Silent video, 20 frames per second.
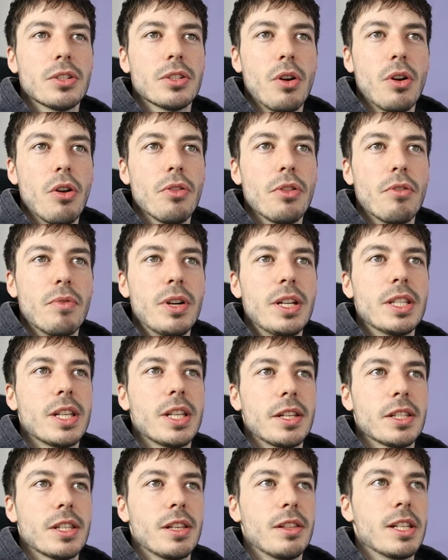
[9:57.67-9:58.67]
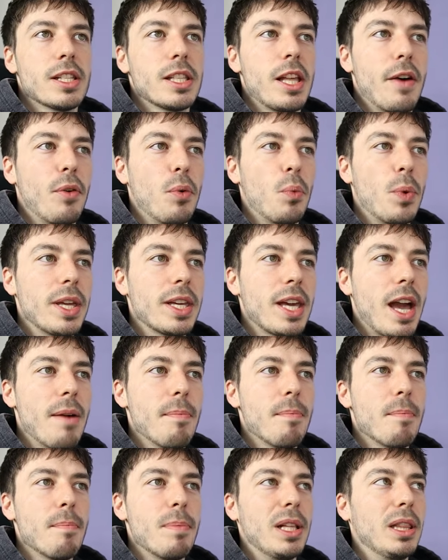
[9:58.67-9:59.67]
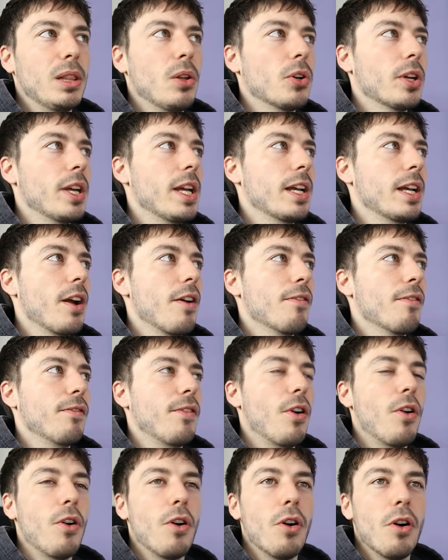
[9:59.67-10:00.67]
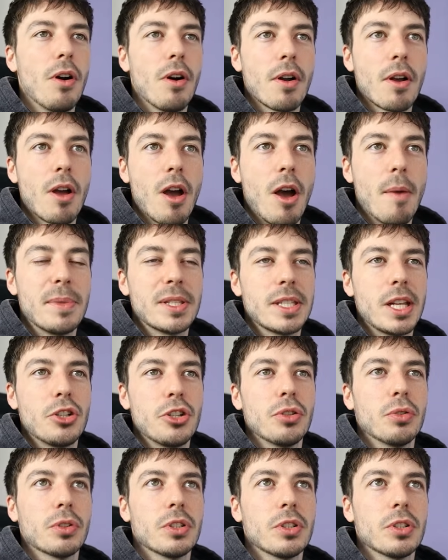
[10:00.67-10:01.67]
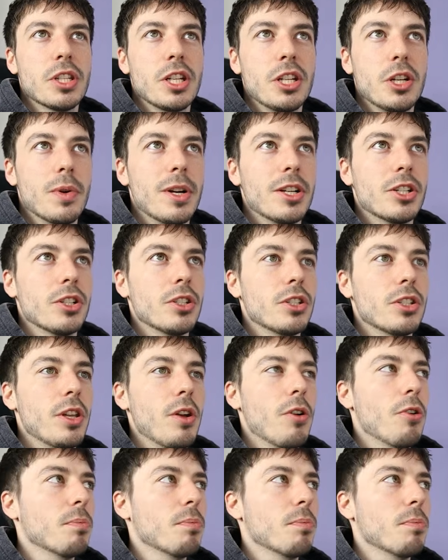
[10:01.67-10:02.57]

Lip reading: So on the retest of this level, we can be looking for a potential continuation to